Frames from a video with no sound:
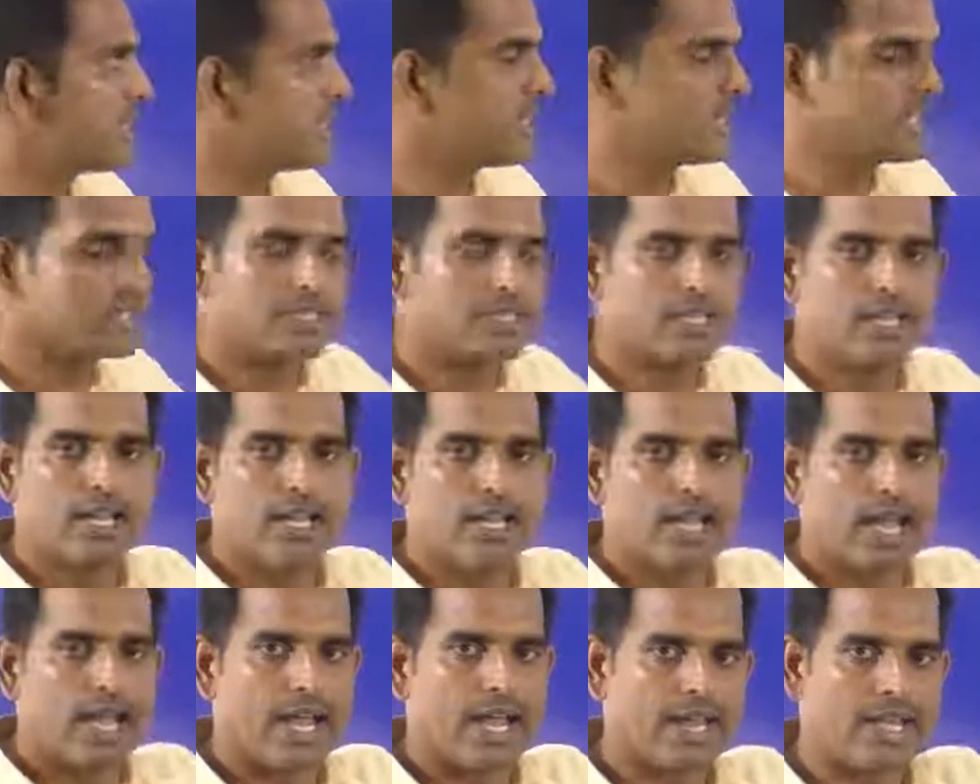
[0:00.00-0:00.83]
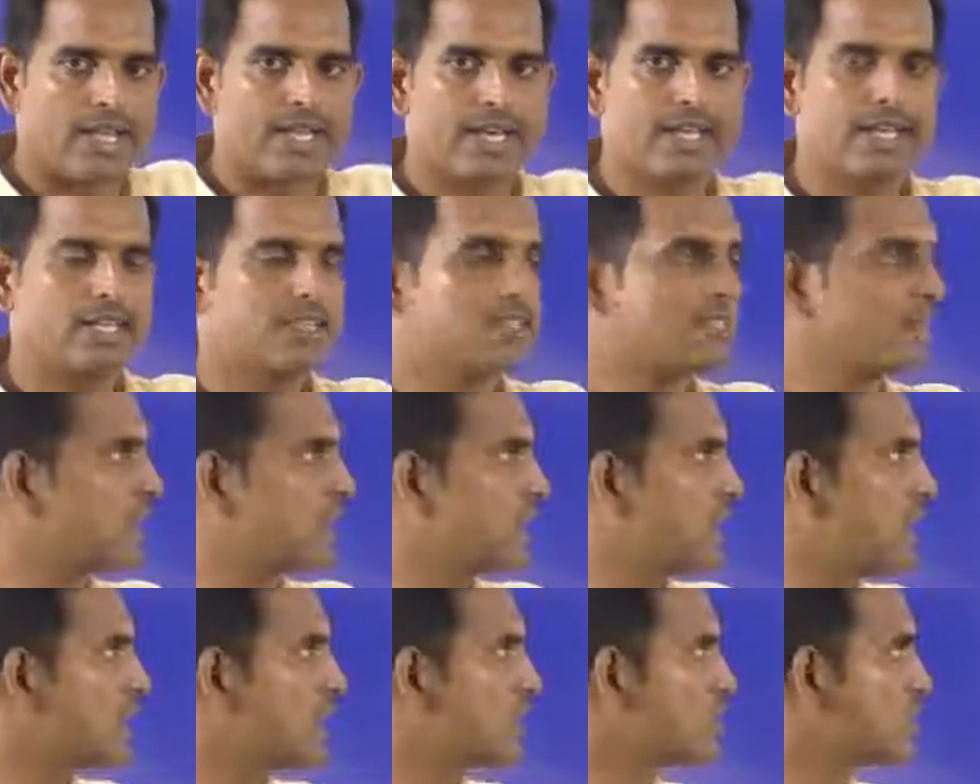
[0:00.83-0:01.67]
That is, an array is a
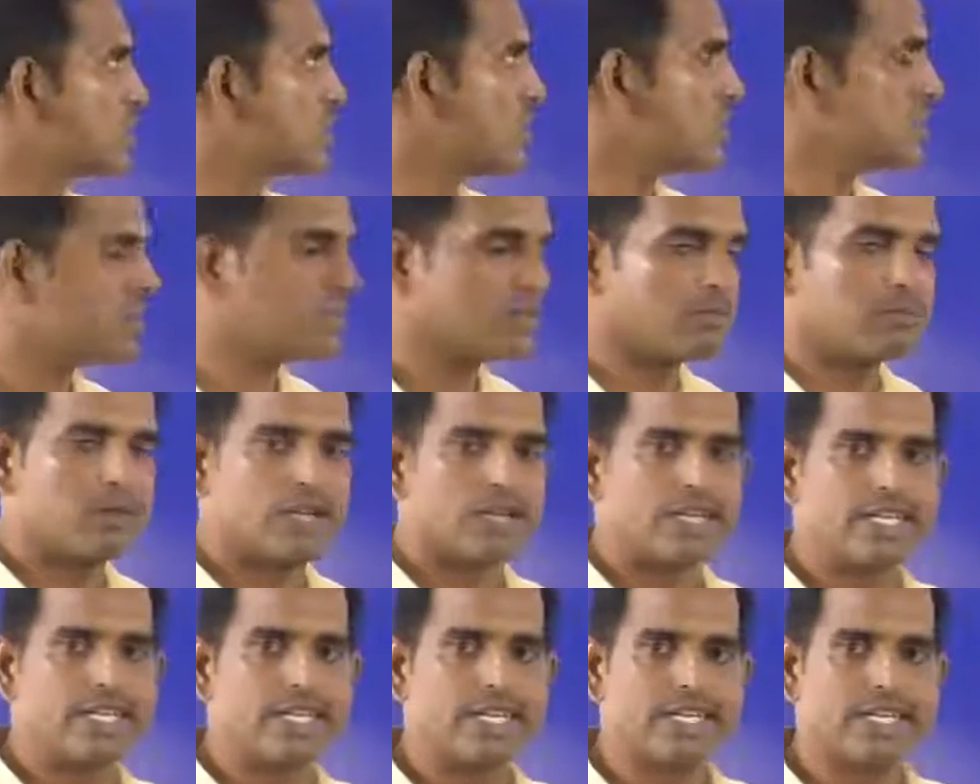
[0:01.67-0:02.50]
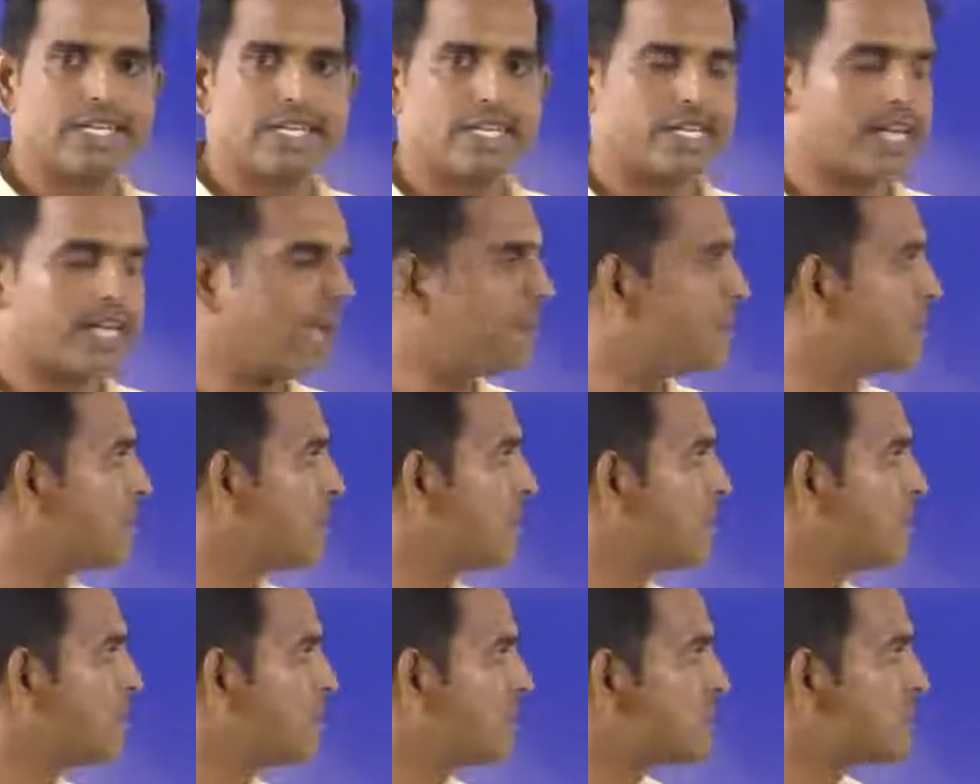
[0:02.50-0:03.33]
collection of similar data type
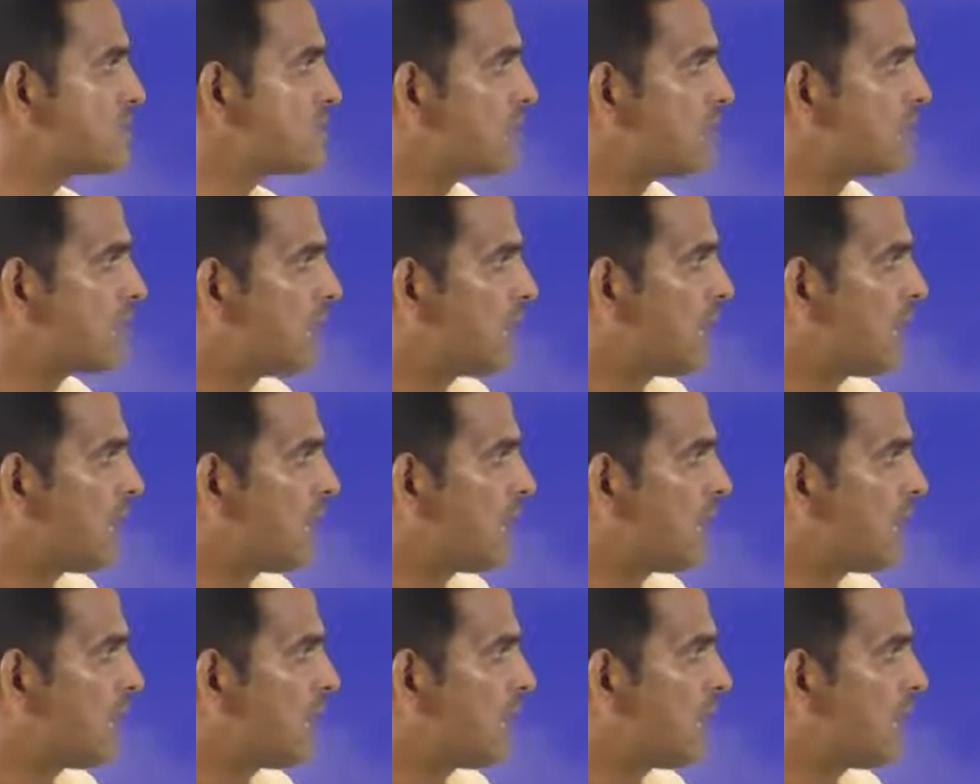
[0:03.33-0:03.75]
elements,